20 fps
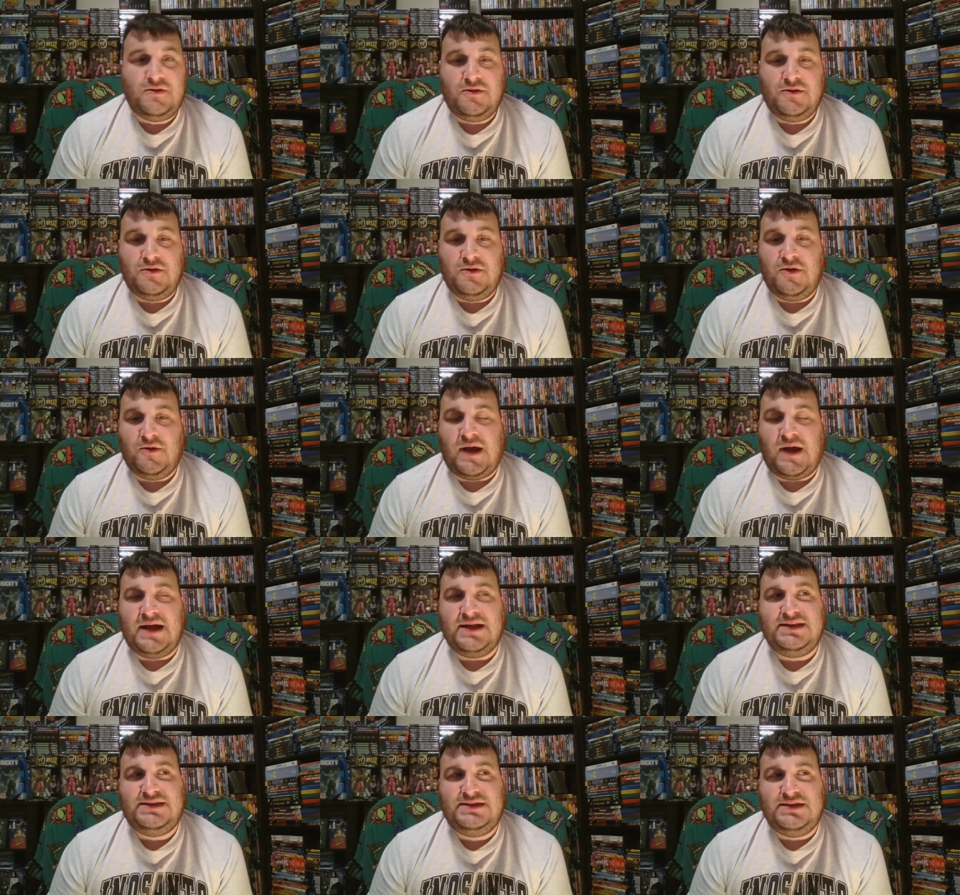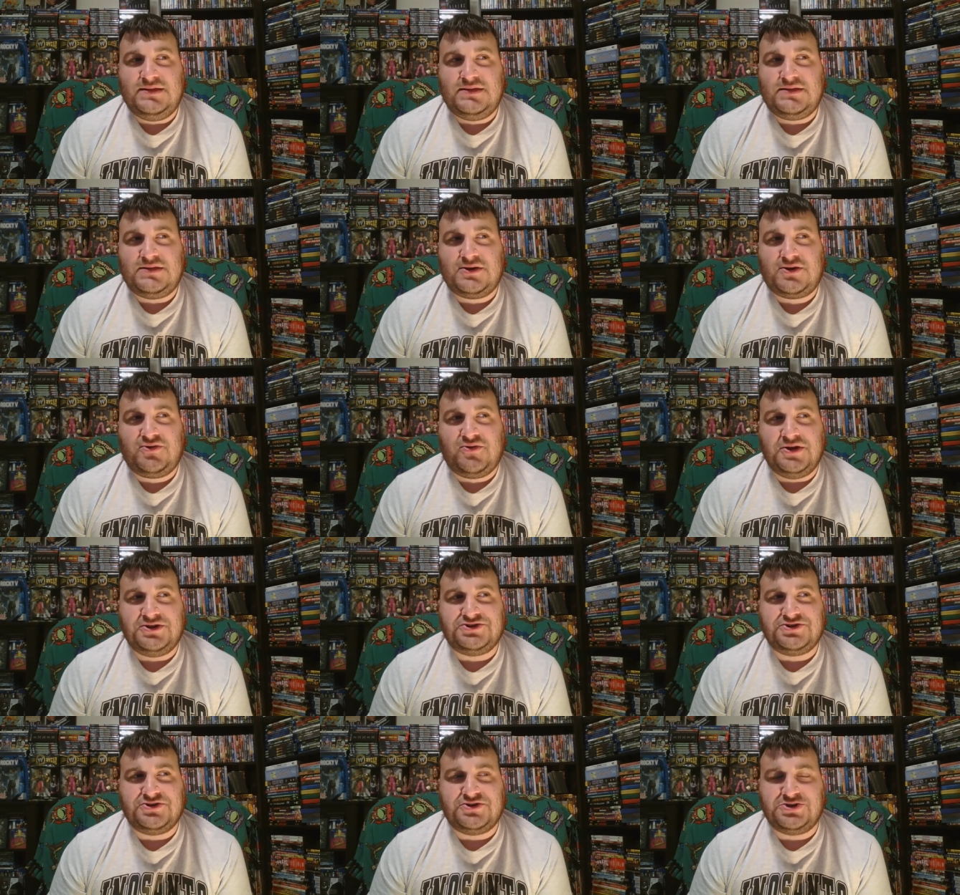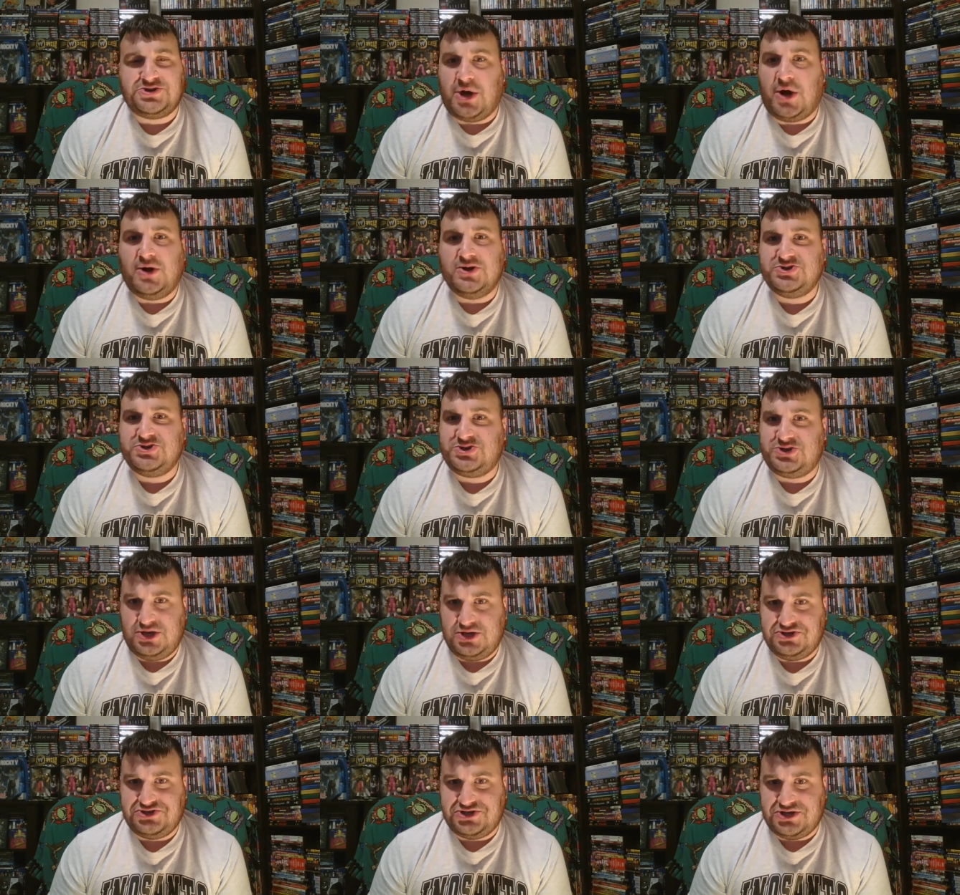you know, I did, the creature is all
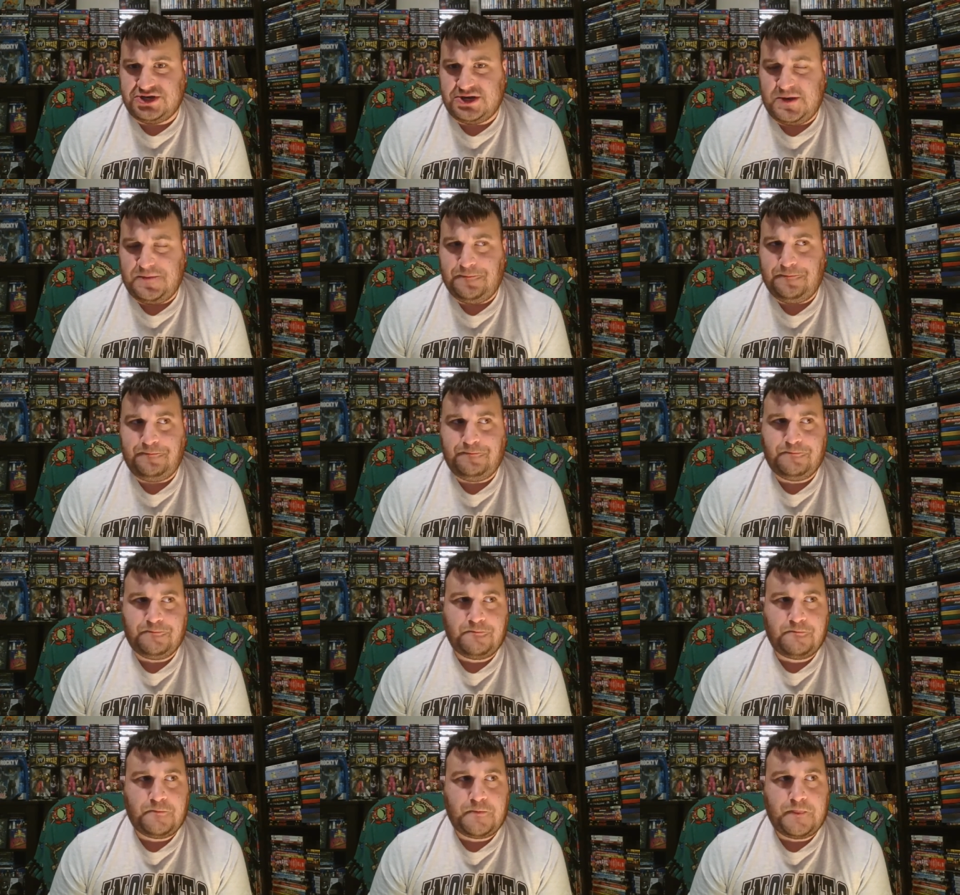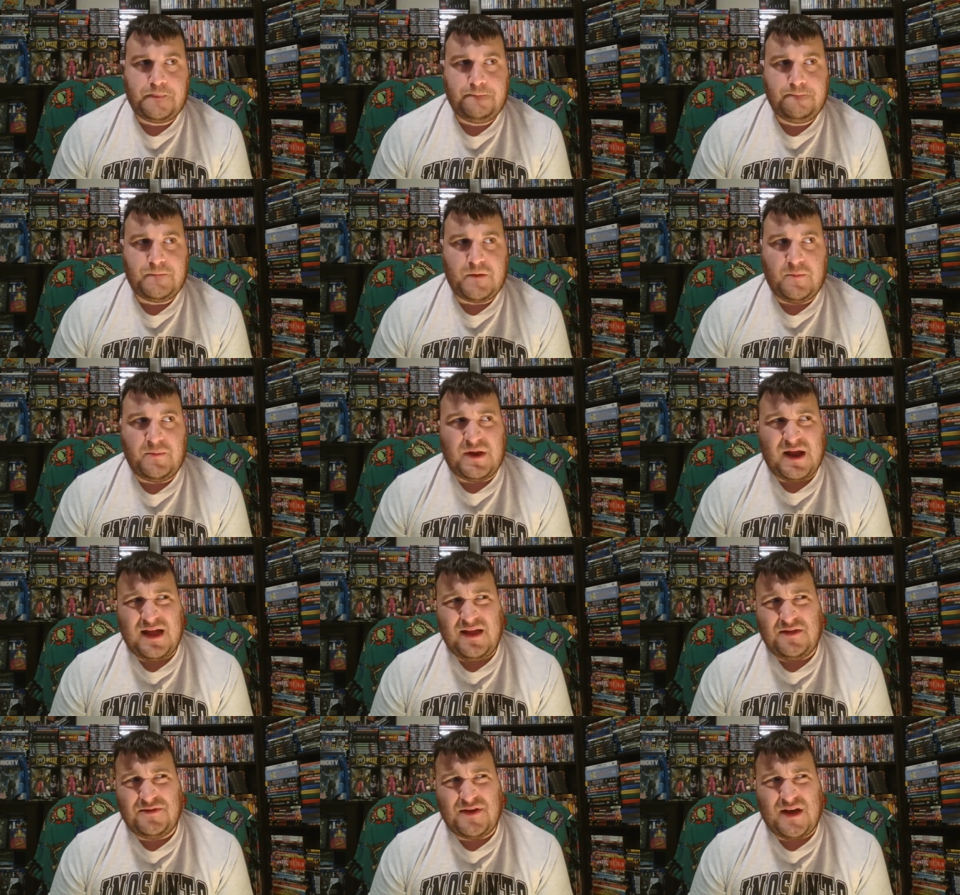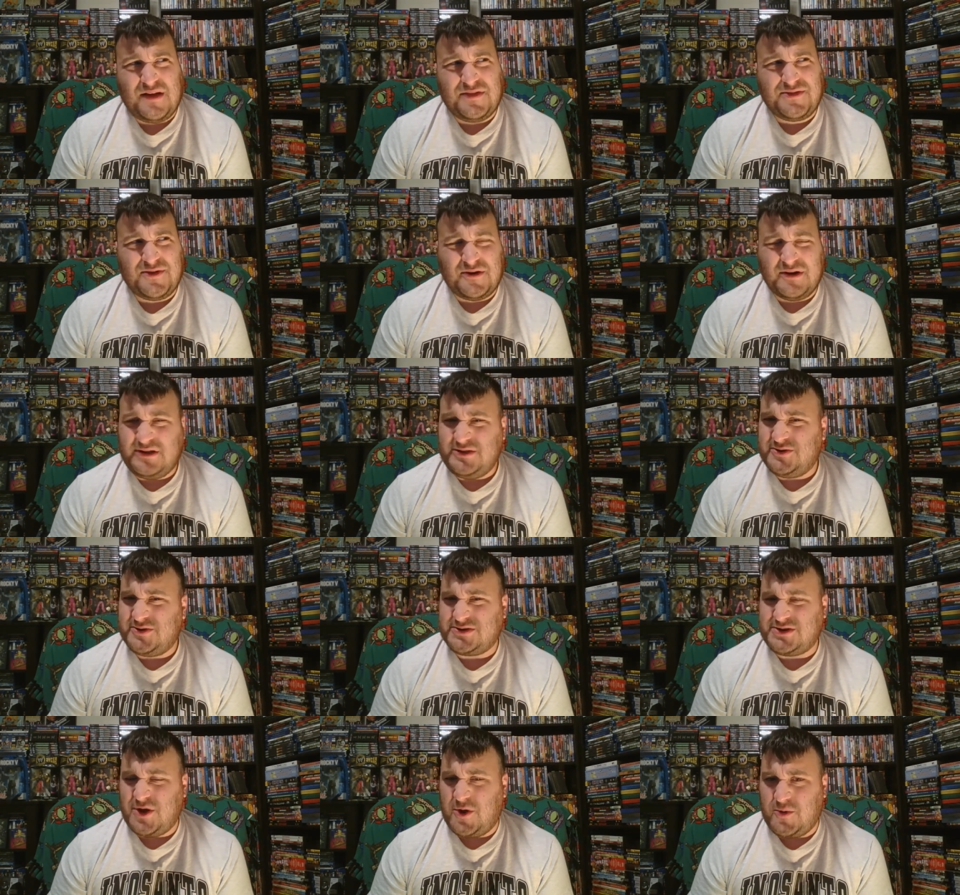CG, but I thought it
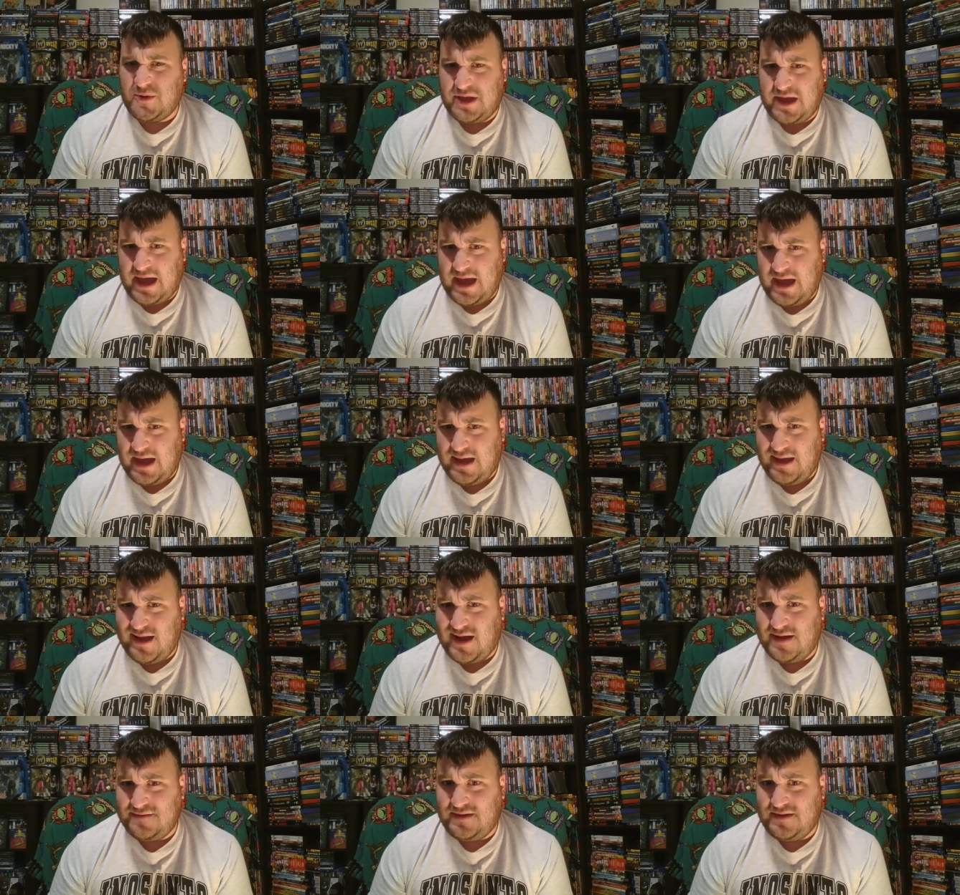looked okay.